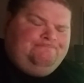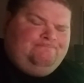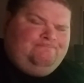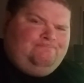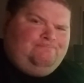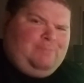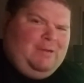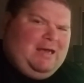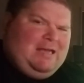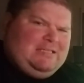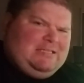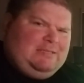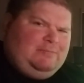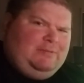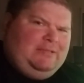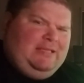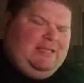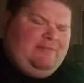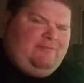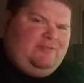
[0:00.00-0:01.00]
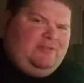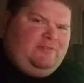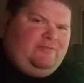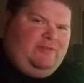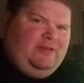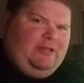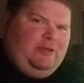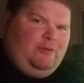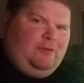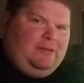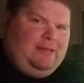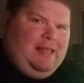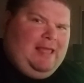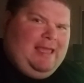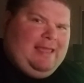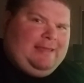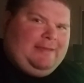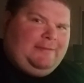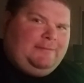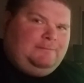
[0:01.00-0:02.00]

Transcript: Possibly give this video a like.